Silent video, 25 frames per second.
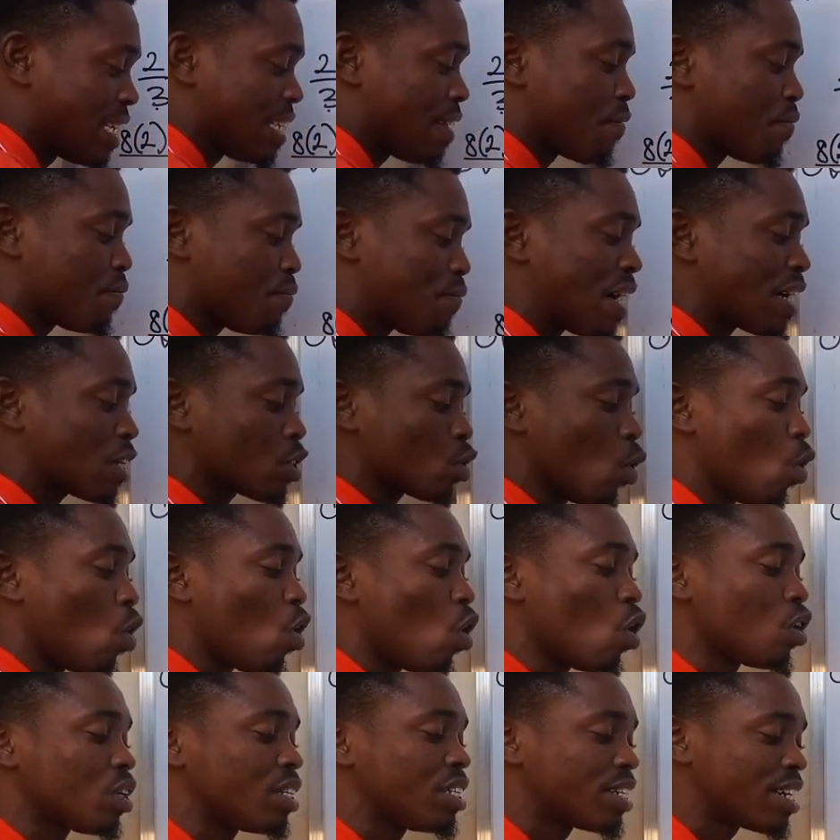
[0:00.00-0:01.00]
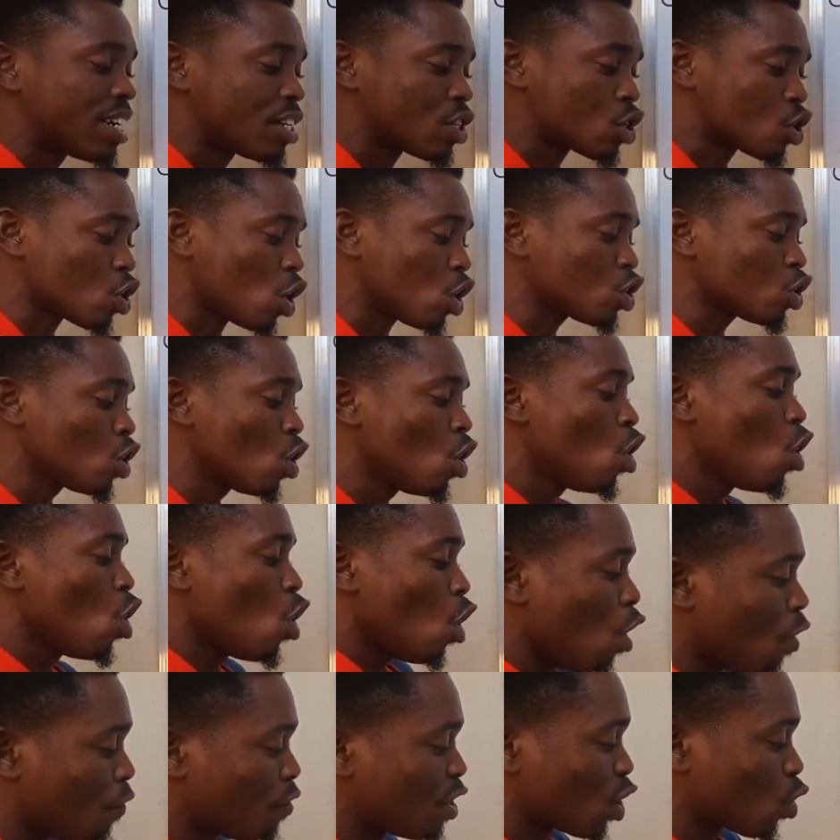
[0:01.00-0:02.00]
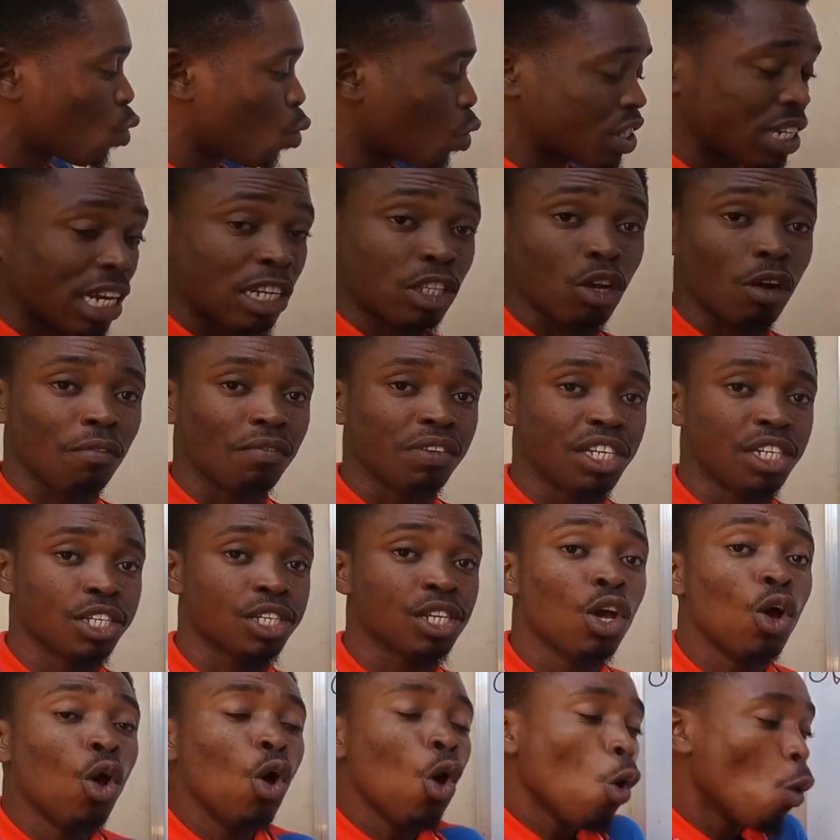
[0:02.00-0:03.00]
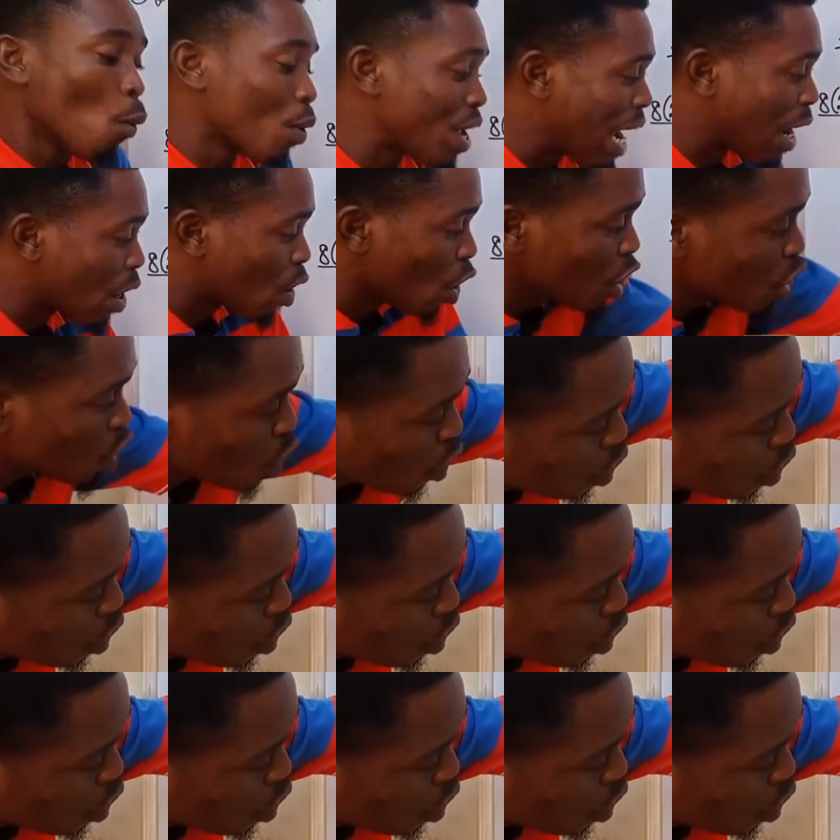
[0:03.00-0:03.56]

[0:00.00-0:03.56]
the factor or the result of the quotient of this we are going to